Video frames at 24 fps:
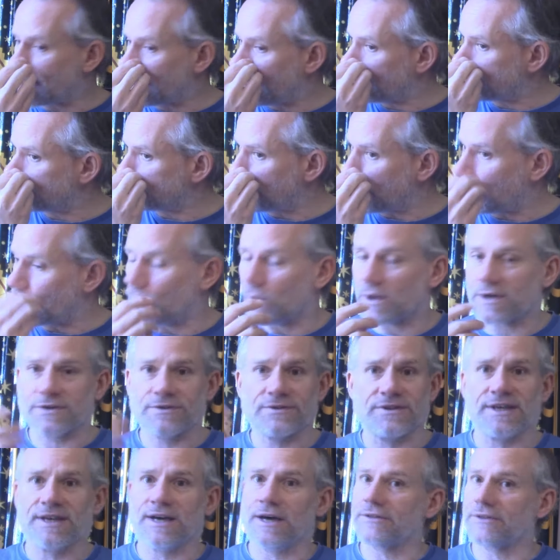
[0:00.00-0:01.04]
It's not one or
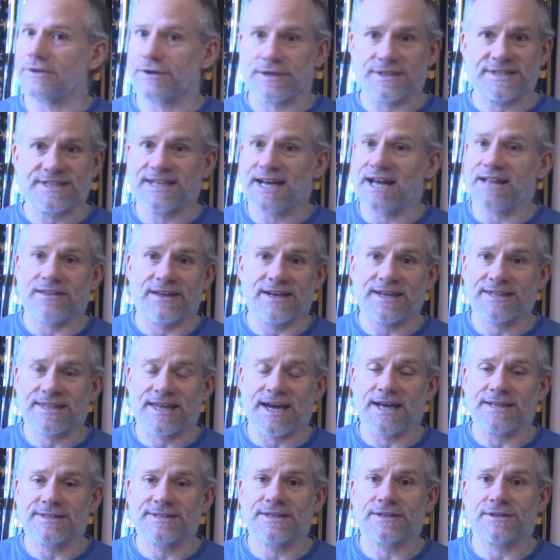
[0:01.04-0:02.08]
the other. It's not like
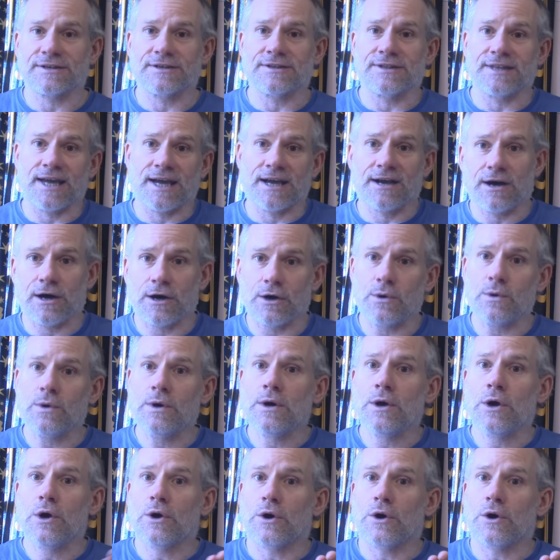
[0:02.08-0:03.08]
that. It's either they go